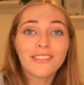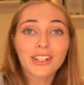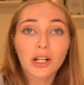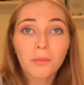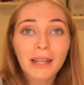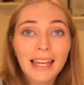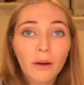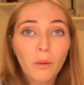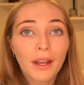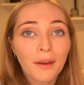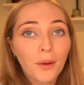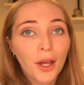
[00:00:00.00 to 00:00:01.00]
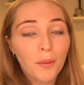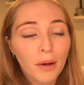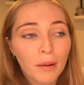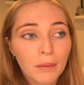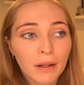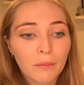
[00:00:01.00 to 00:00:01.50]
you've got a black one,
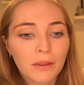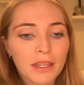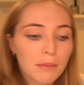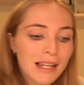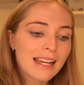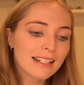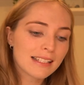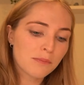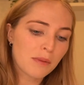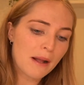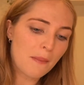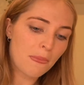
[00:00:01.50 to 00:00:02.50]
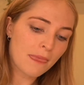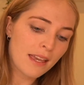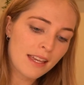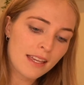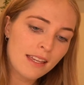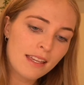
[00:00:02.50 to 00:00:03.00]
pop it in with your blacks. But
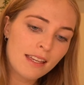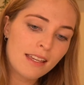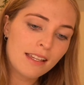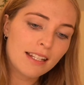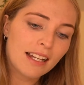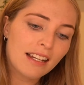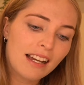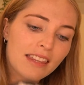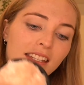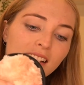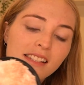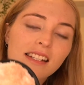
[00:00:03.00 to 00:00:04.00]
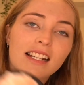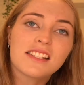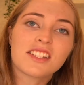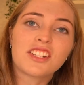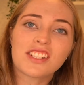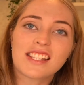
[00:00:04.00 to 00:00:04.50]
yeah, I think it's
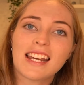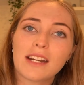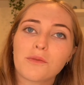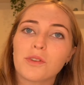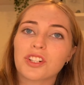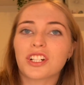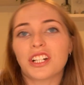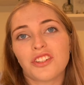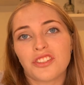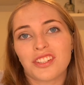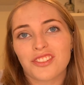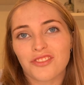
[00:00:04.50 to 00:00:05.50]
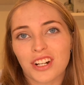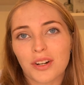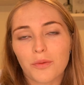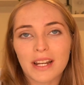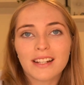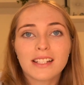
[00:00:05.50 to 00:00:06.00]
nice to just hand wash and use it straight
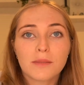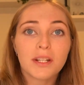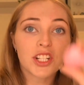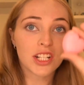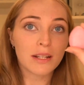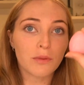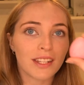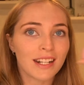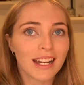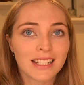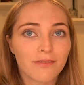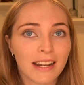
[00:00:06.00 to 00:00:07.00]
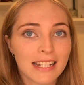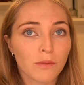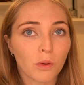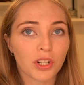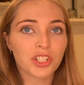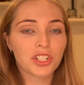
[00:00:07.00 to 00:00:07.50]
away, especially with a nice face
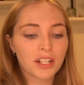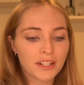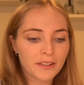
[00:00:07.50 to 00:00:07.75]
wash.